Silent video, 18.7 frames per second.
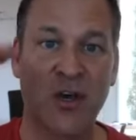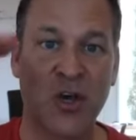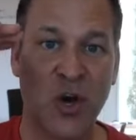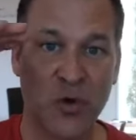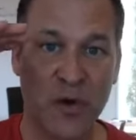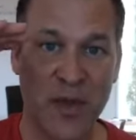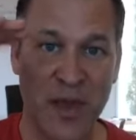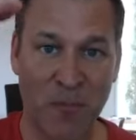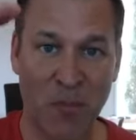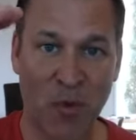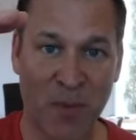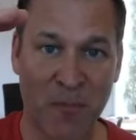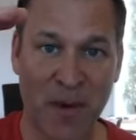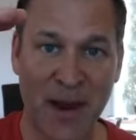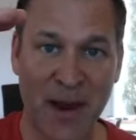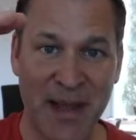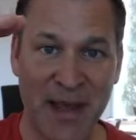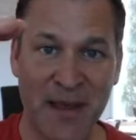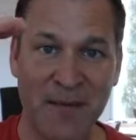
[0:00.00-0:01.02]
Go get more
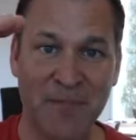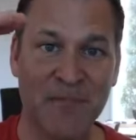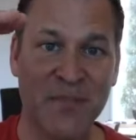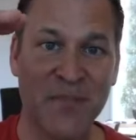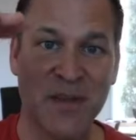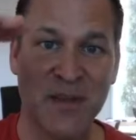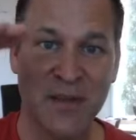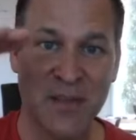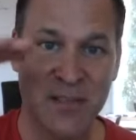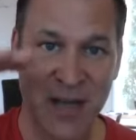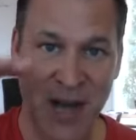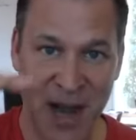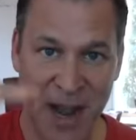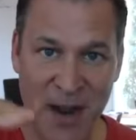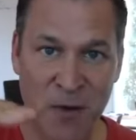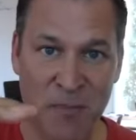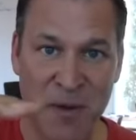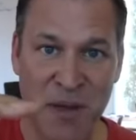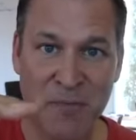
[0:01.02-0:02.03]
money to
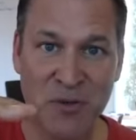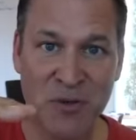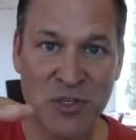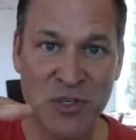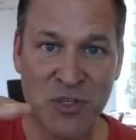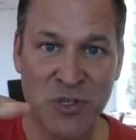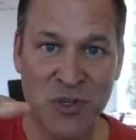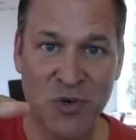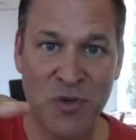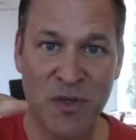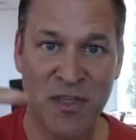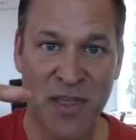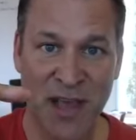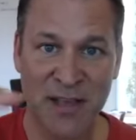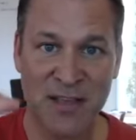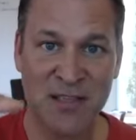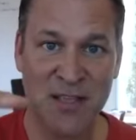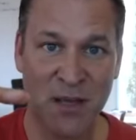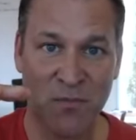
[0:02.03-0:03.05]
hire people to do the
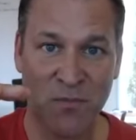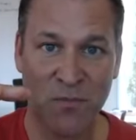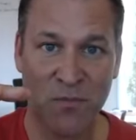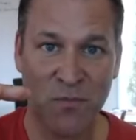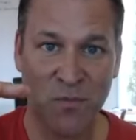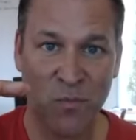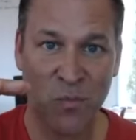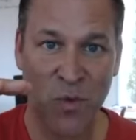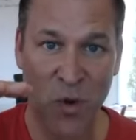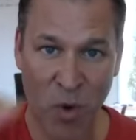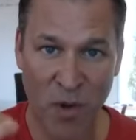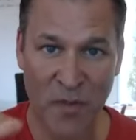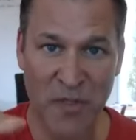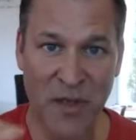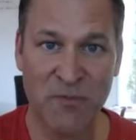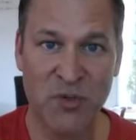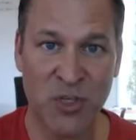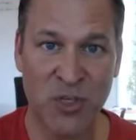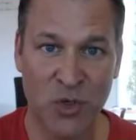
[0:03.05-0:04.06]
things that we
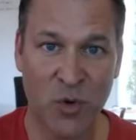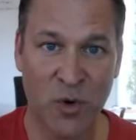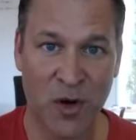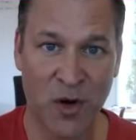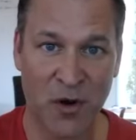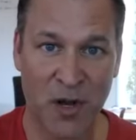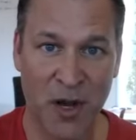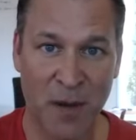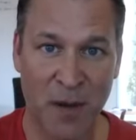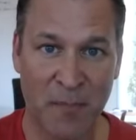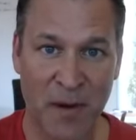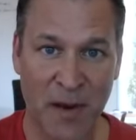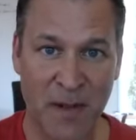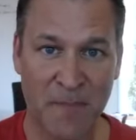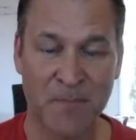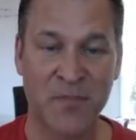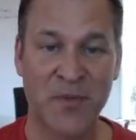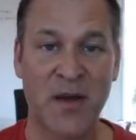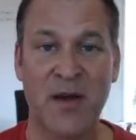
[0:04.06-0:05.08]
want them to do in our company.